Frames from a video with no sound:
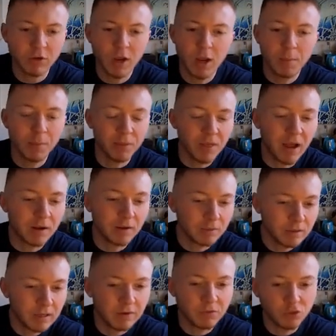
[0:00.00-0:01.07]
but that
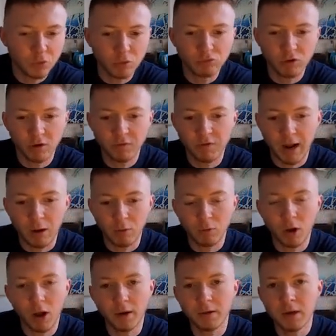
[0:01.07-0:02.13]
gives you a rough
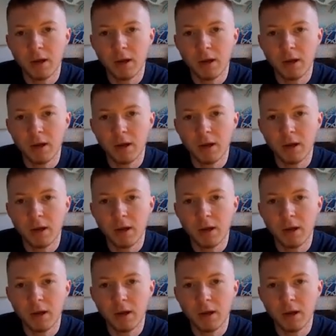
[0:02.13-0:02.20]
outline.